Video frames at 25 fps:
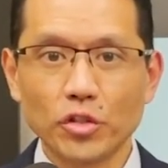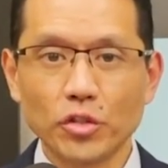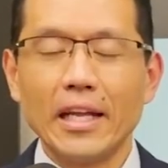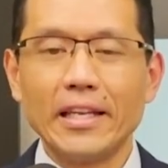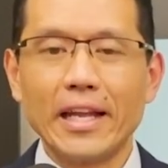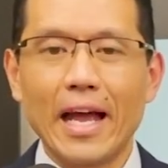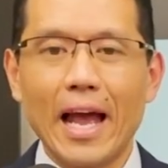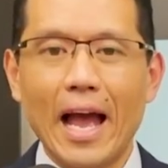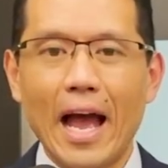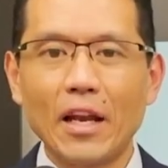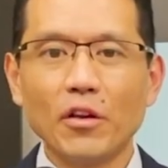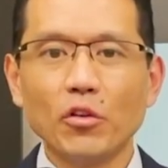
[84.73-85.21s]
An
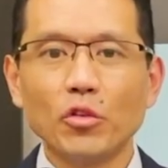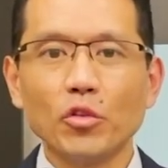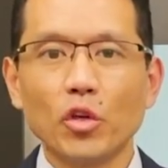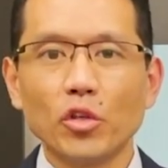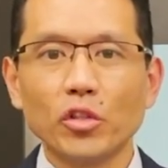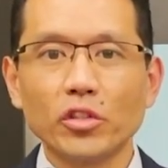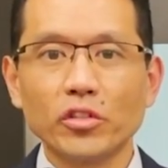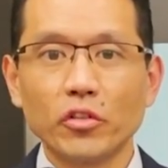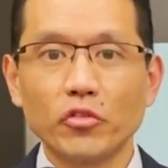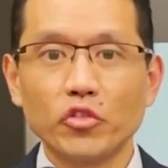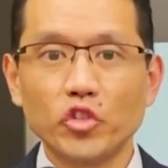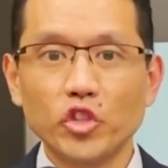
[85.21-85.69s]
annual
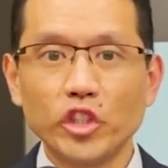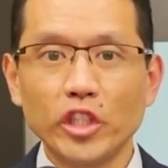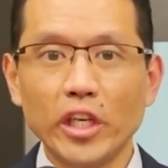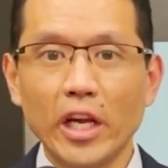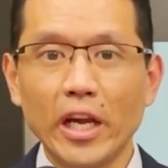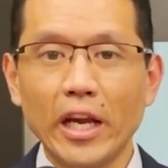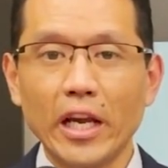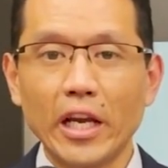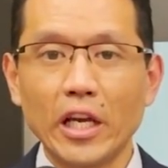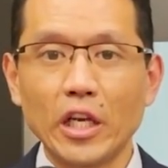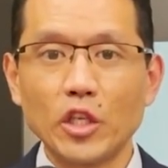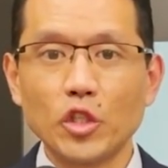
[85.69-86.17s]
notice of
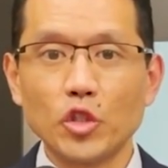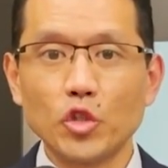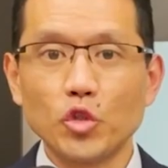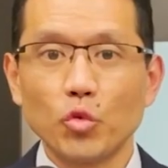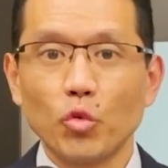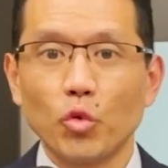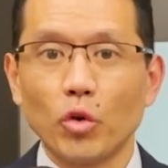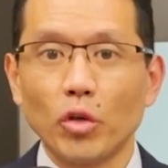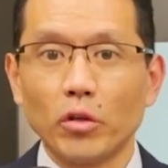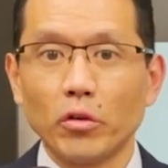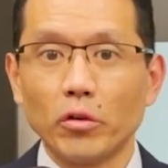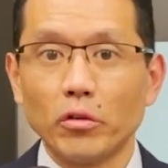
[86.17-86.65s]
change
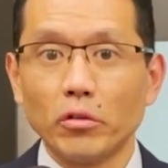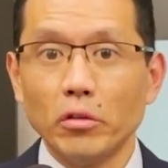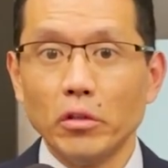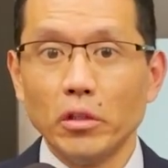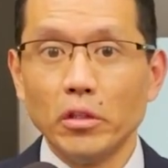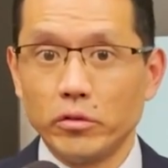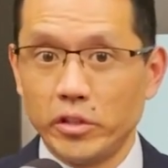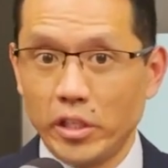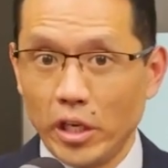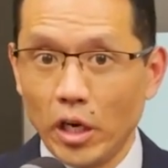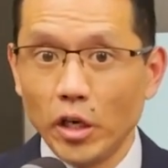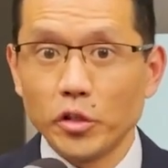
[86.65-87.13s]
will
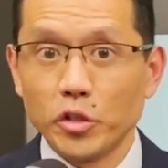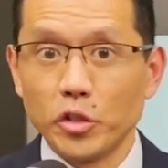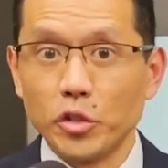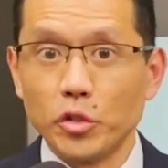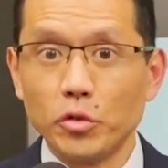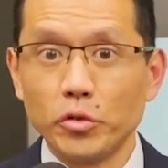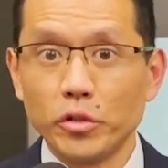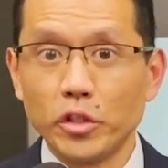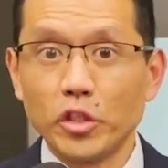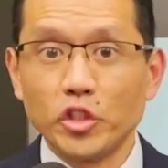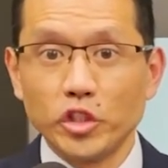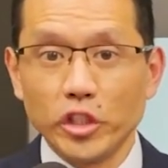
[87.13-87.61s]
tell
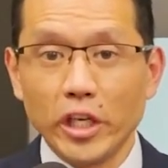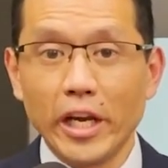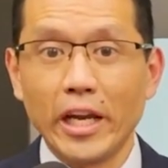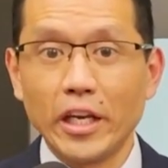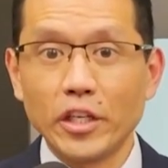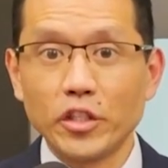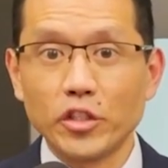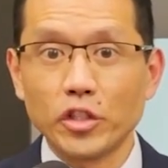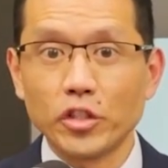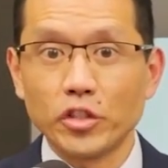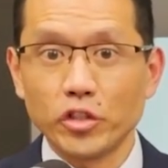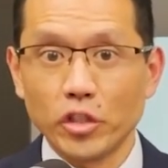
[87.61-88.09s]
you the
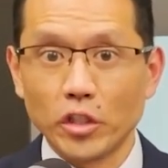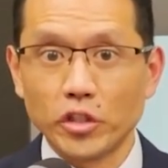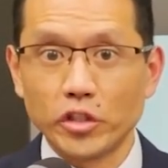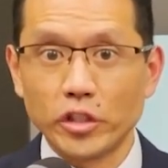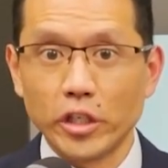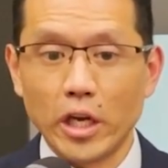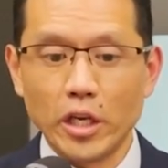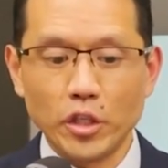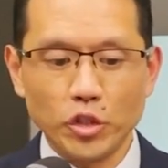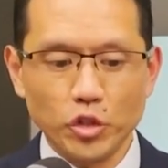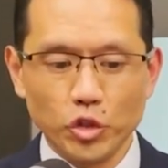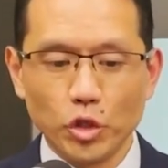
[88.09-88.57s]
changes such
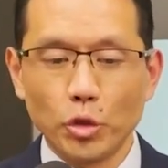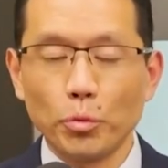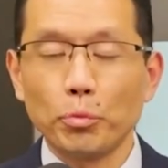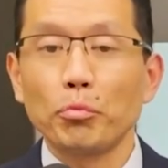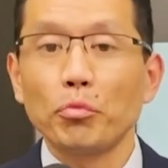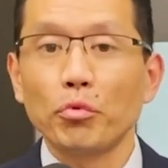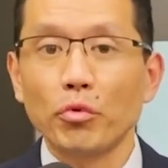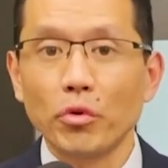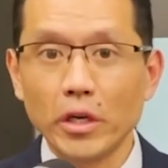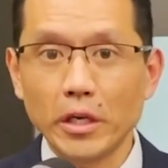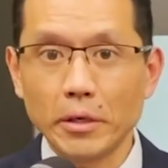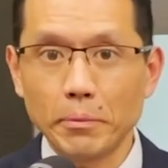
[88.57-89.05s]
as your
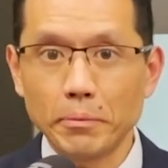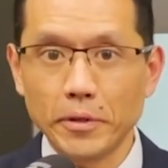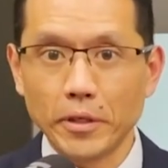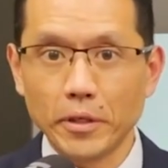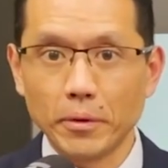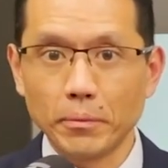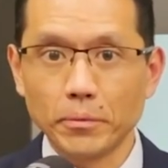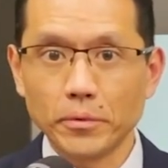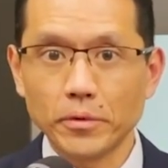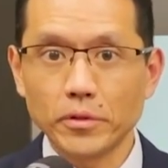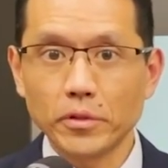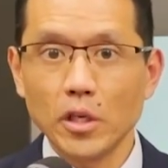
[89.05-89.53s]

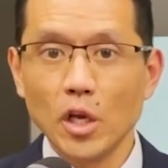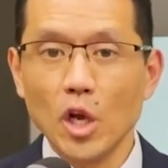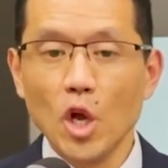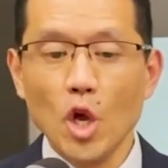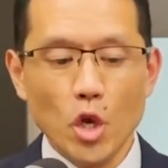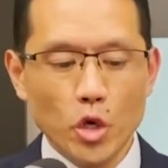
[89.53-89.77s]
premiums,